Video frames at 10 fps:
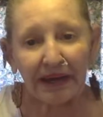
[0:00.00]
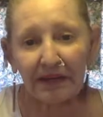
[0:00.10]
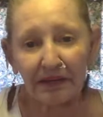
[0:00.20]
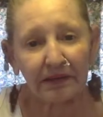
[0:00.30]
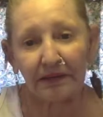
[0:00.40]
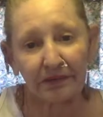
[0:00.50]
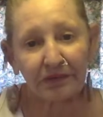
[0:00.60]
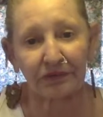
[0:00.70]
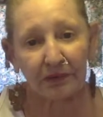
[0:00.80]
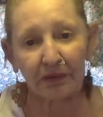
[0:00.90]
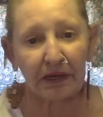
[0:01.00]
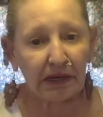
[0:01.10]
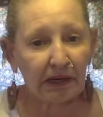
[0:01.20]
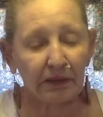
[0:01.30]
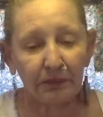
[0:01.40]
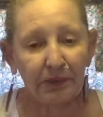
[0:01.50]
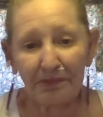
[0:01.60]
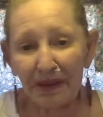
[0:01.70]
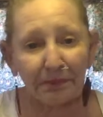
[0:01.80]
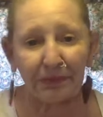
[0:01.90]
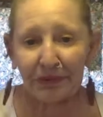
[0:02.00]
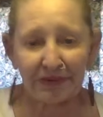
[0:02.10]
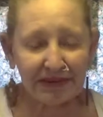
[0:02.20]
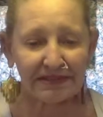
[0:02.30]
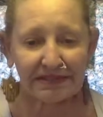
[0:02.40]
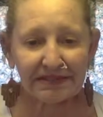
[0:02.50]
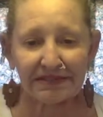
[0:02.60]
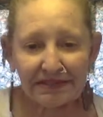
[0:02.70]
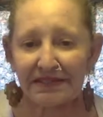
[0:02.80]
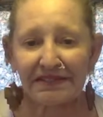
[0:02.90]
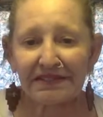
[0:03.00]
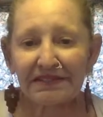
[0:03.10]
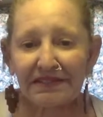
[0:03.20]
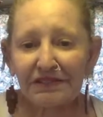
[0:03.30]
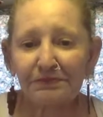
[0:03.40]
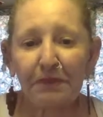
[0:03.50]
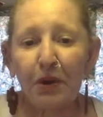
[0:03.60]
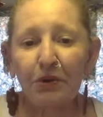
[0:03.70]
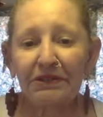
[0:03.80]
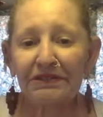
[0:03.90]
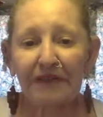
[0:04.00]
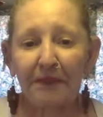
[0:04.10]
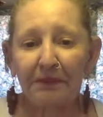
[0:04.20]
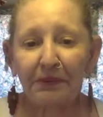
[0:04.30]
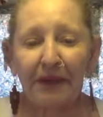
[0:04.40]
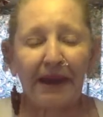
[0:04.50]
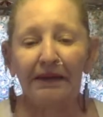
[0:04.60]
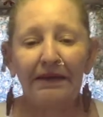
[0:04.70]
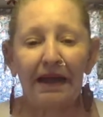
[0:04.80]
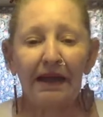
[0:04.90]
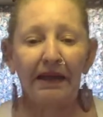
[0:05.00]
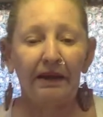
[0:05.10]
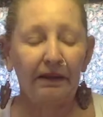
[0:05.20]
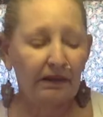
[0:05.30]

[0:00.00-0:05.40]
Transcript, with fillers: he is, okay? Remember, this is this is his modus operandi